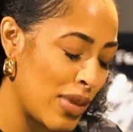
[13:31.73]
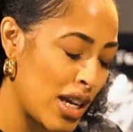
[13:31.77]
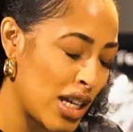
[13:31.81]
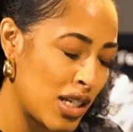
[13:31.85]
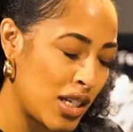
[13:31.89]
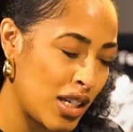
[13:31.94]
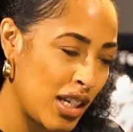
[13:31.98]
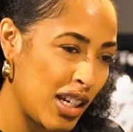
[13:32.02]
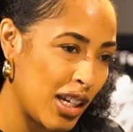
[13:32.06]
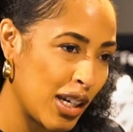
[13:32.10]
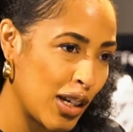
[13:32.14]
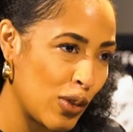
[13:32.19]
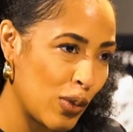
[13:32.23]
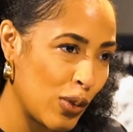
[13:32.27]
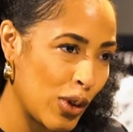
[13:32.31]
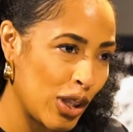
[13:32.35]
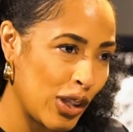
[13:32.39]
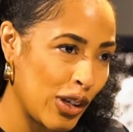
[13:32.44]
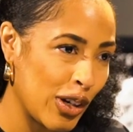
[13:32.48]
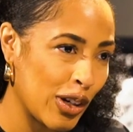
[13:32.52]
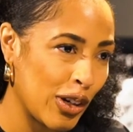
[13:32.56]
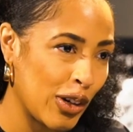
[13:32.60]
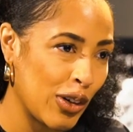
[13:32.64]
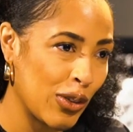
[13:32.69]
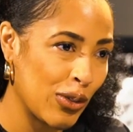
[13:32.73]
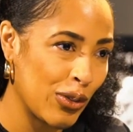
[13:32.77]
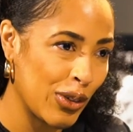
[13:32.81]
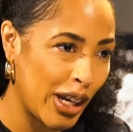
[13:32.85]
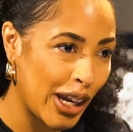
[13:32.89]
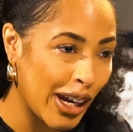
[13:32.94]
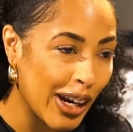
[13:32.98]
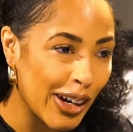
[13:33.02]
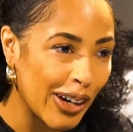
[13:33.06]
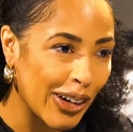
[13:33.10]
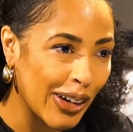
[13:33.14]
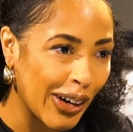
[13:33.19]
meshing in with your
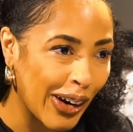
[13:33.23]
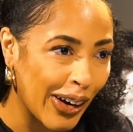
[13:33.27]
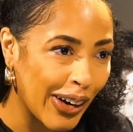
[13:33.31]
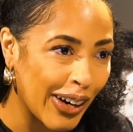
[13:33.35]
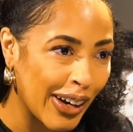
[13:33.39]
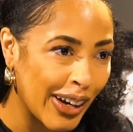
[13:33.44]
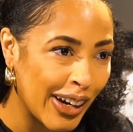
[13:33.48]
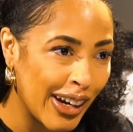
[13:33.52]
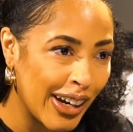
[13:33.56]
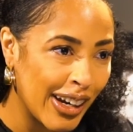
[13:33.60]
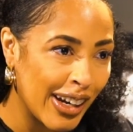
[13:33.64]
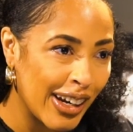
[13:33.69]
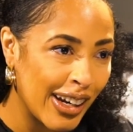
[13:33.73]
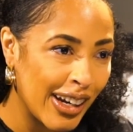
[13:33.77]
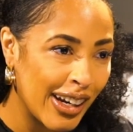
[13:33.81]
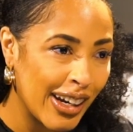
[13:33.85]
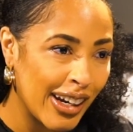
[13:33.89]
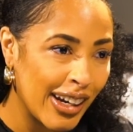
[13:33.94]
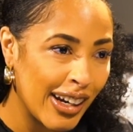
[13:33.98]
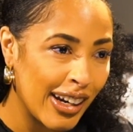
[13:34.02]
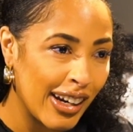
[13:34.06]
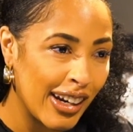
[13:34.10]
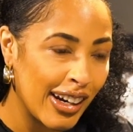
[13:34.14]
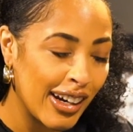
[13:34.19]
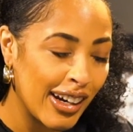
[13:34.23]
career? You know